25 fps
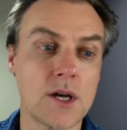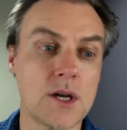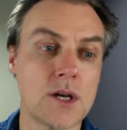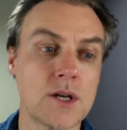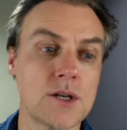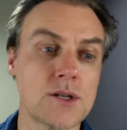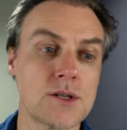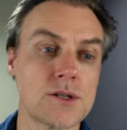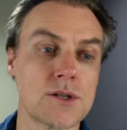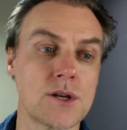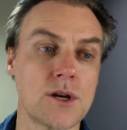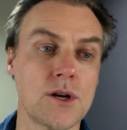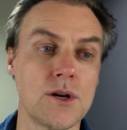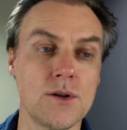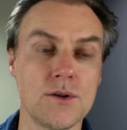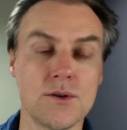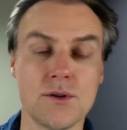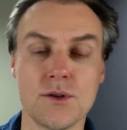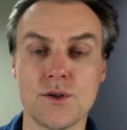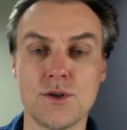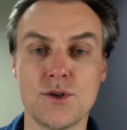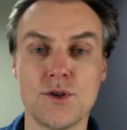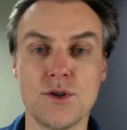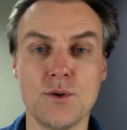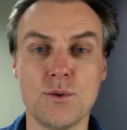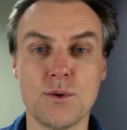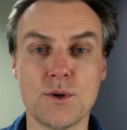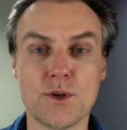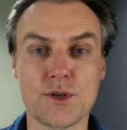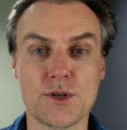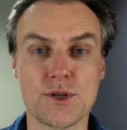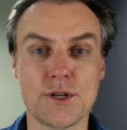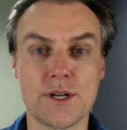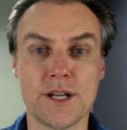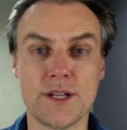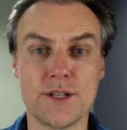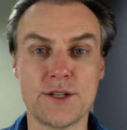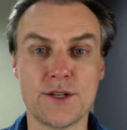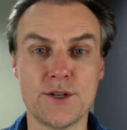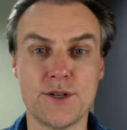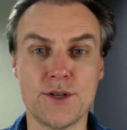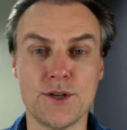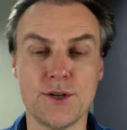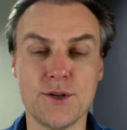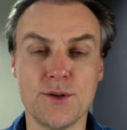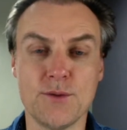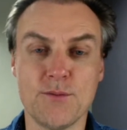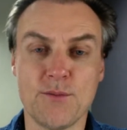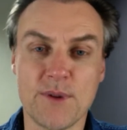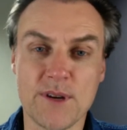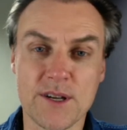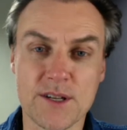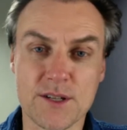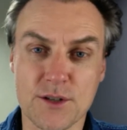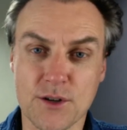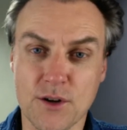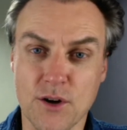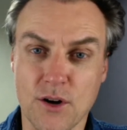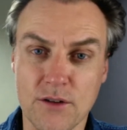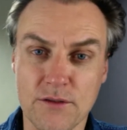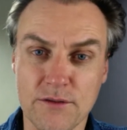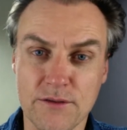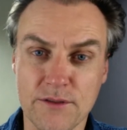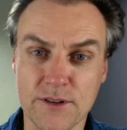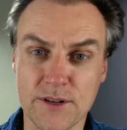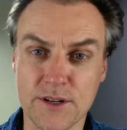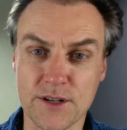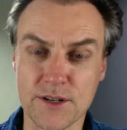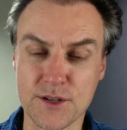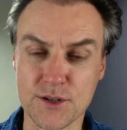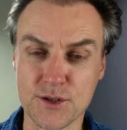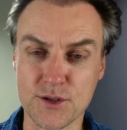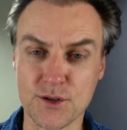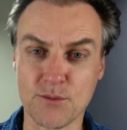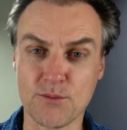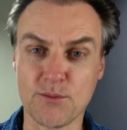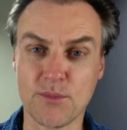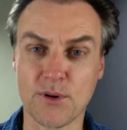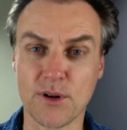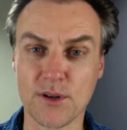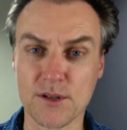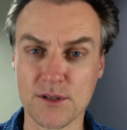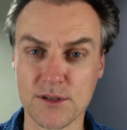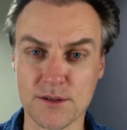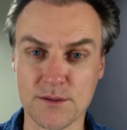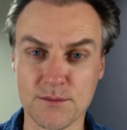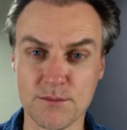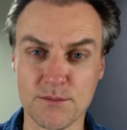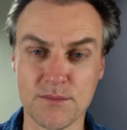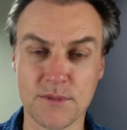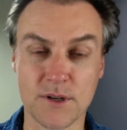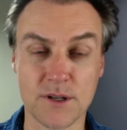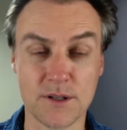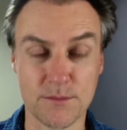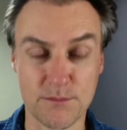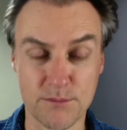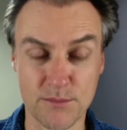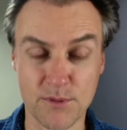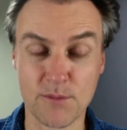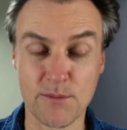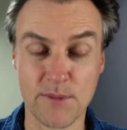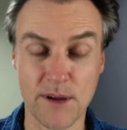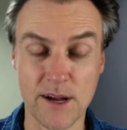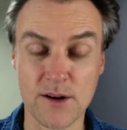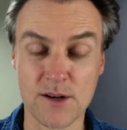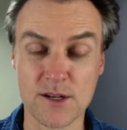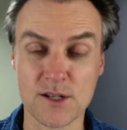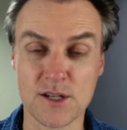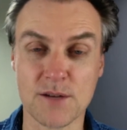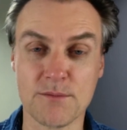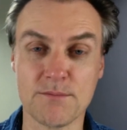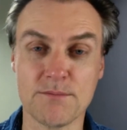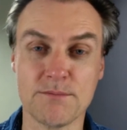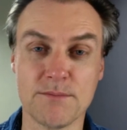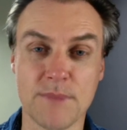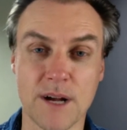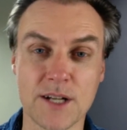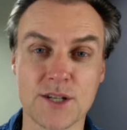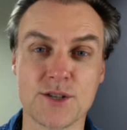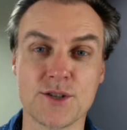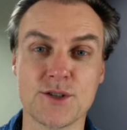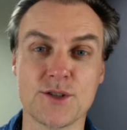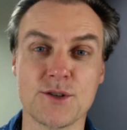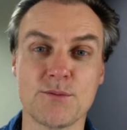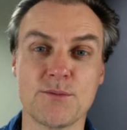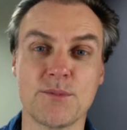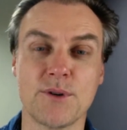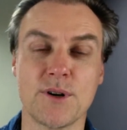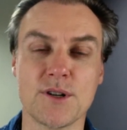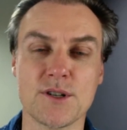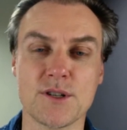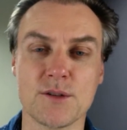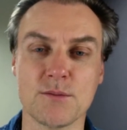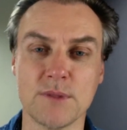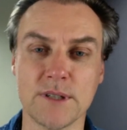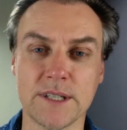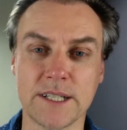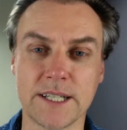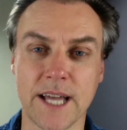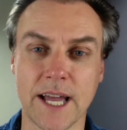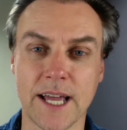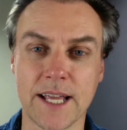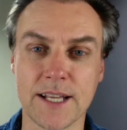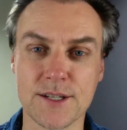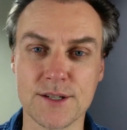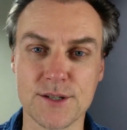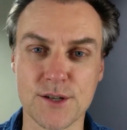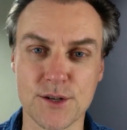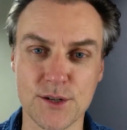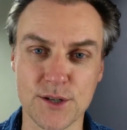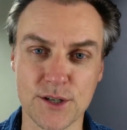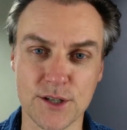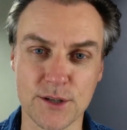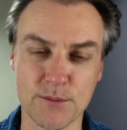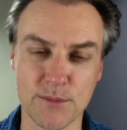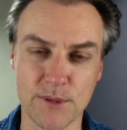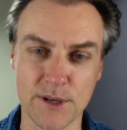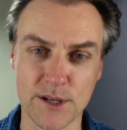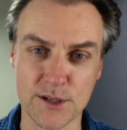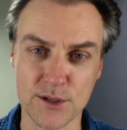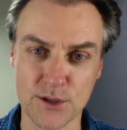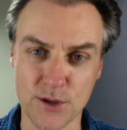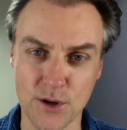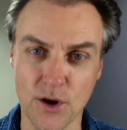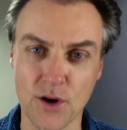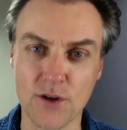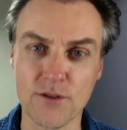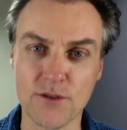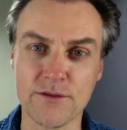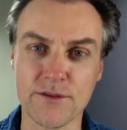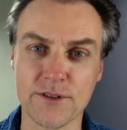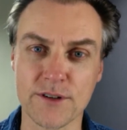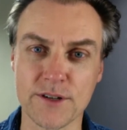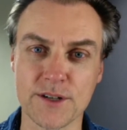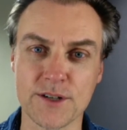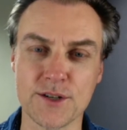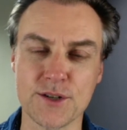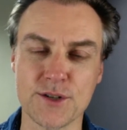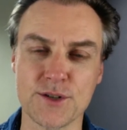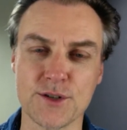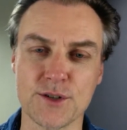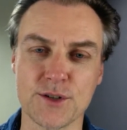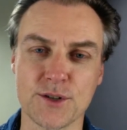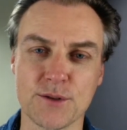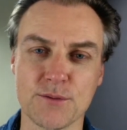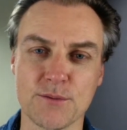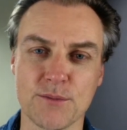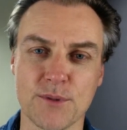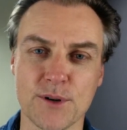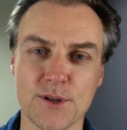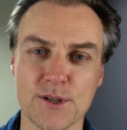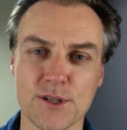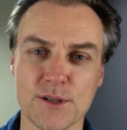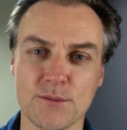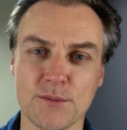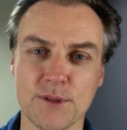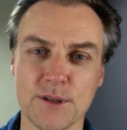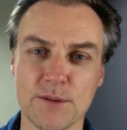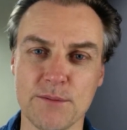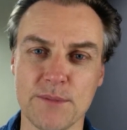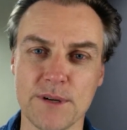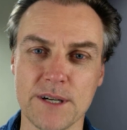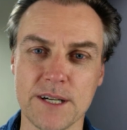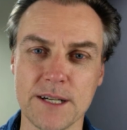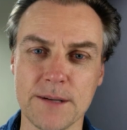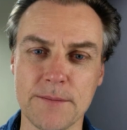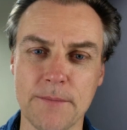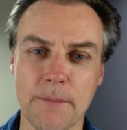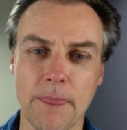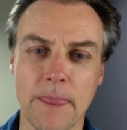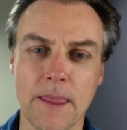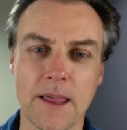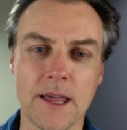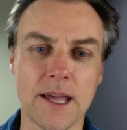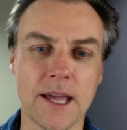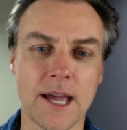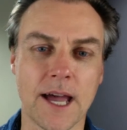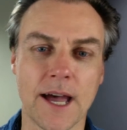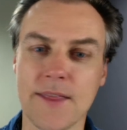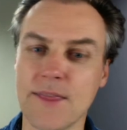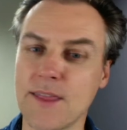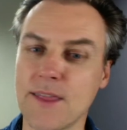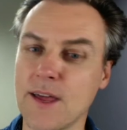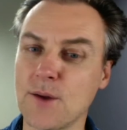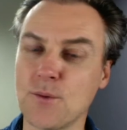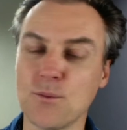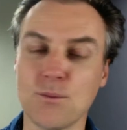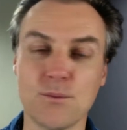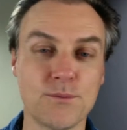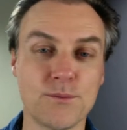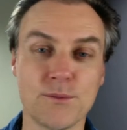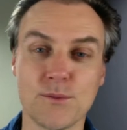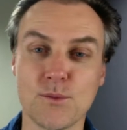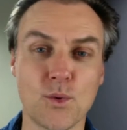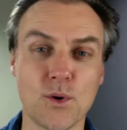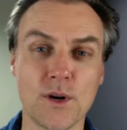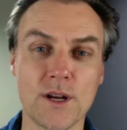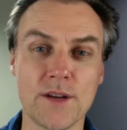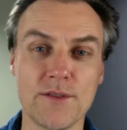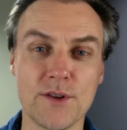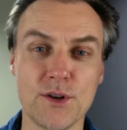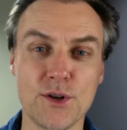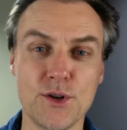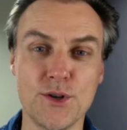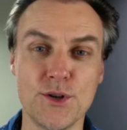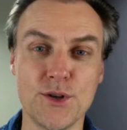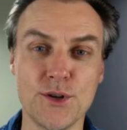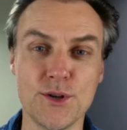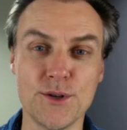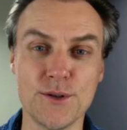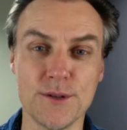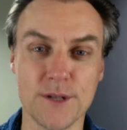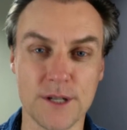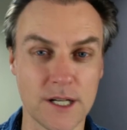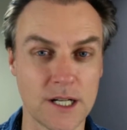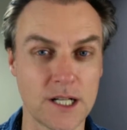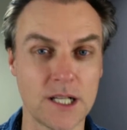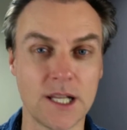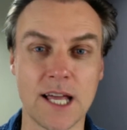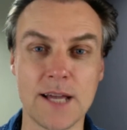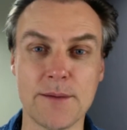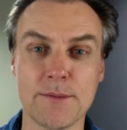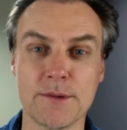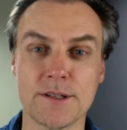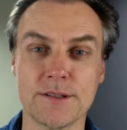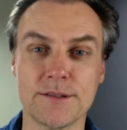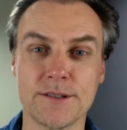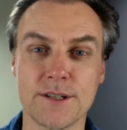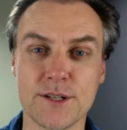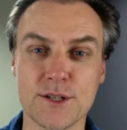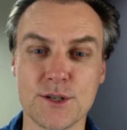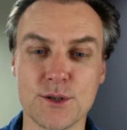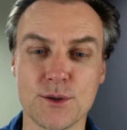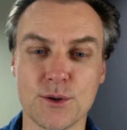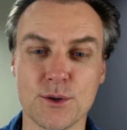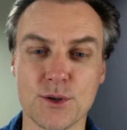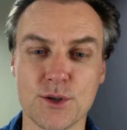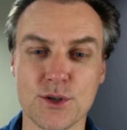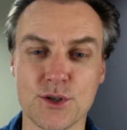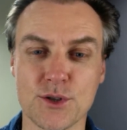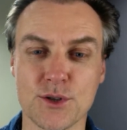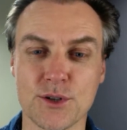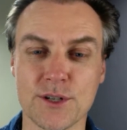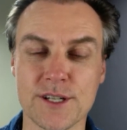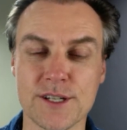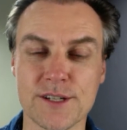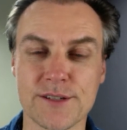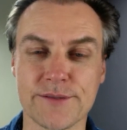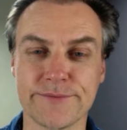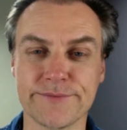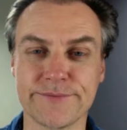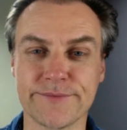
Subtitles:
So do what you need to do. Be as confident as you possibly, prepare as much as you possibly can so you can be as confident as you can possibly be. And then whatever you do, claim it. It's your choice.